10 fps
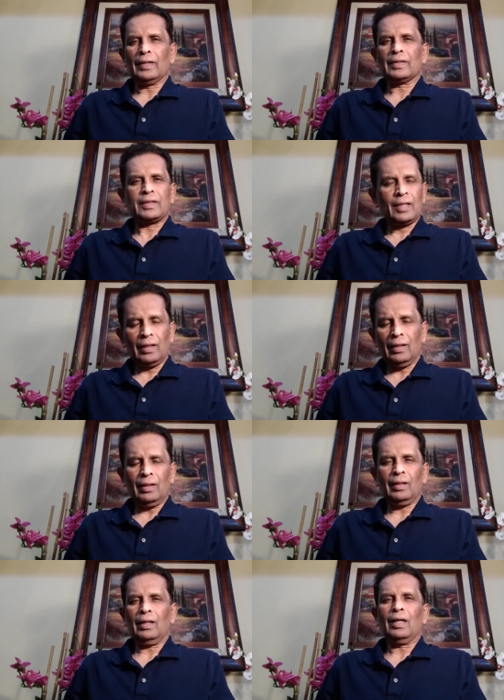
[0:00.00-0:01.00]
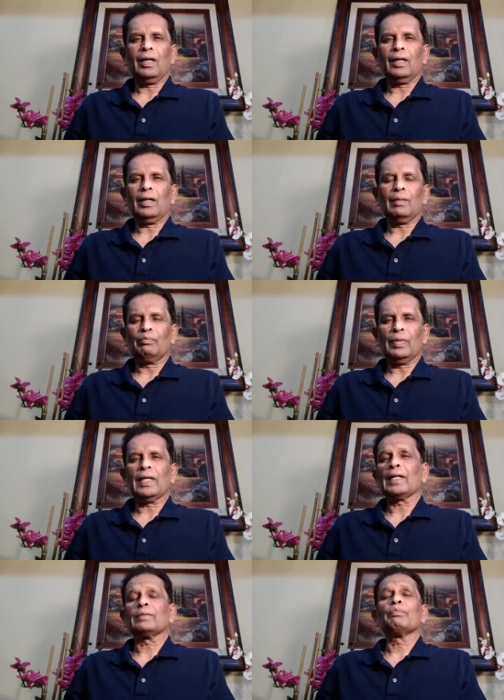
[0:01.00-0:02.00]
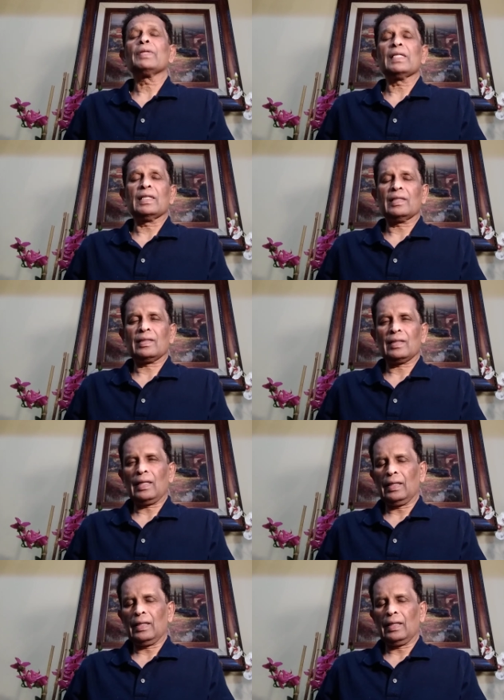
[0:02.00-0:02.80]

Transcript: still be at peace.